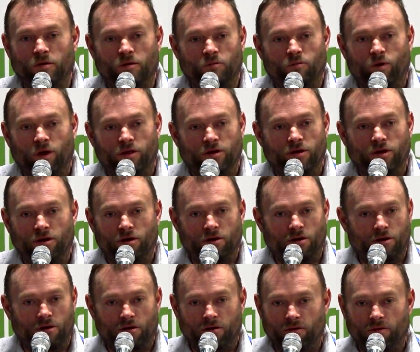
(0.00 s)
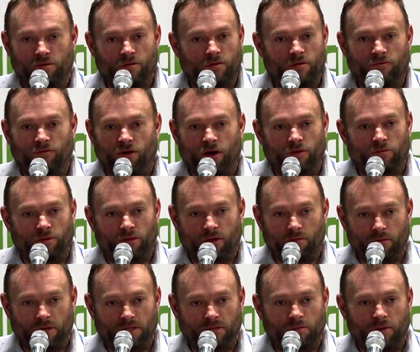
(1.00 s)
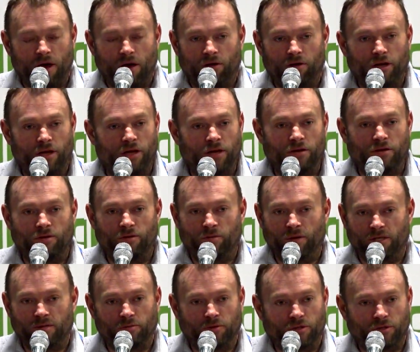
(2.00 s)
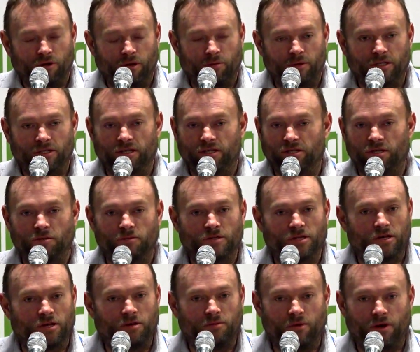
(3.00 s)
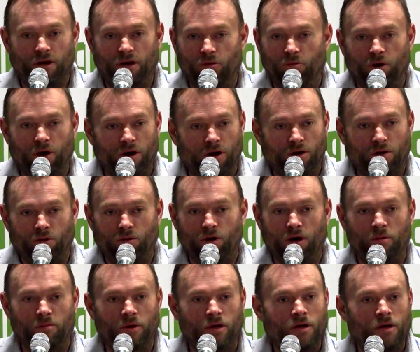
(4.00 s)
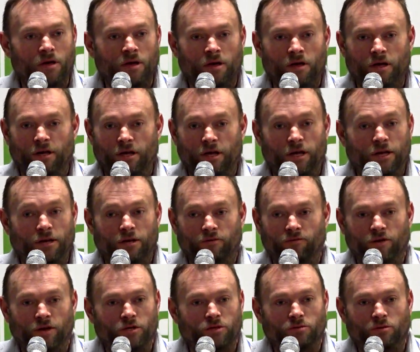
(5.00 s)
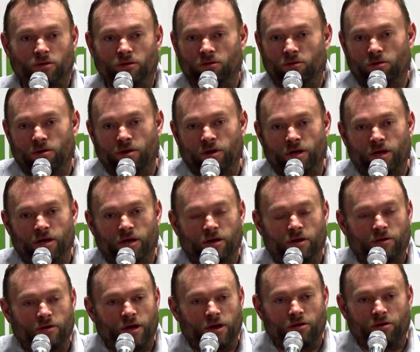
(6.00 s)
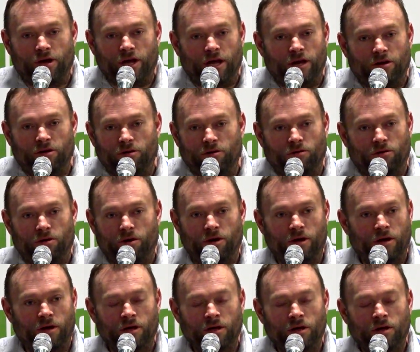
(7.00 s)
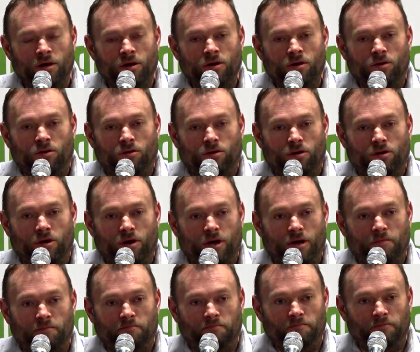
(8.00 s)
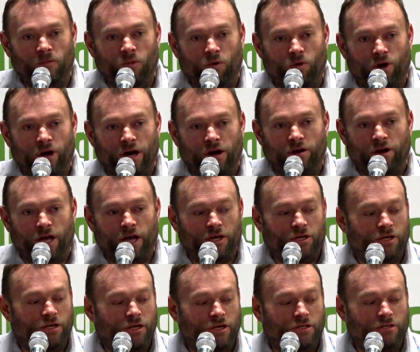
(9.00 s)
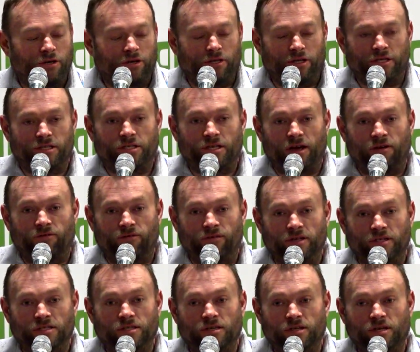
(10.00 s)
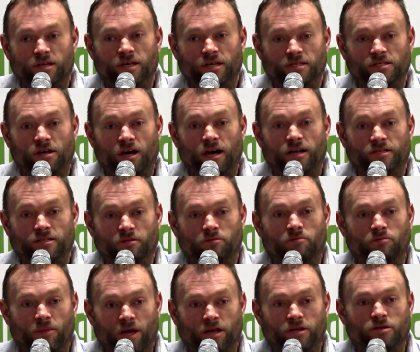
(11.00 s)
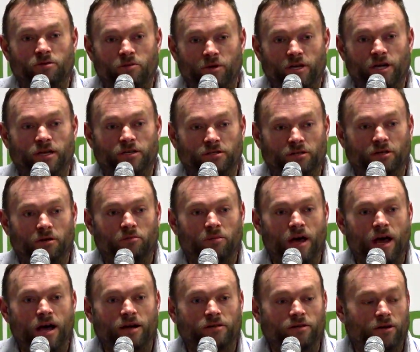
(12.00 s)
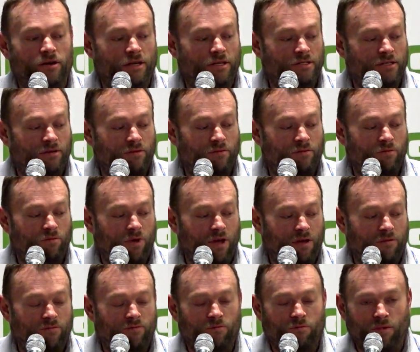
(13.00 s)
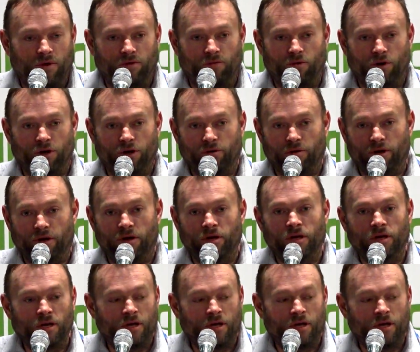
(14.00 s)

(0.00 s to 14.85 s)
whether you're involved with a municipality and municipal treatment systems, a community water co-op, an individual irrigator, or a or an irrigation district, this stuff has got some major potential impact on us. And we were doing